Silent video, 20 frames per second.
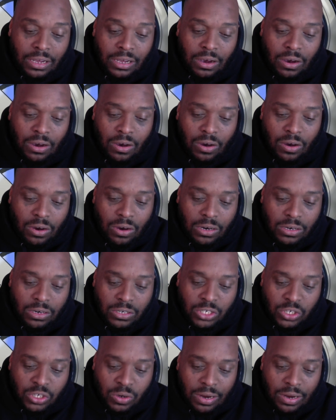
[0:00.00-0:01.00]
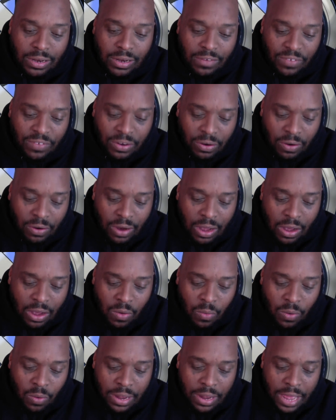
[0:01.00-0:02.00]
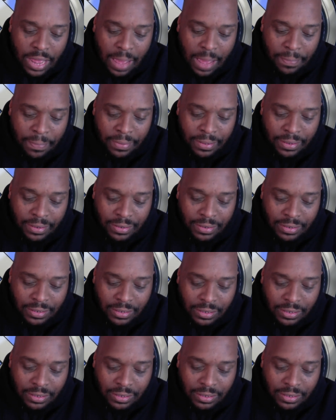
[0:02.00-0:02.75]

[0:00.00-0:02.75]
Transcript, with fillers: are trying to figure out what happened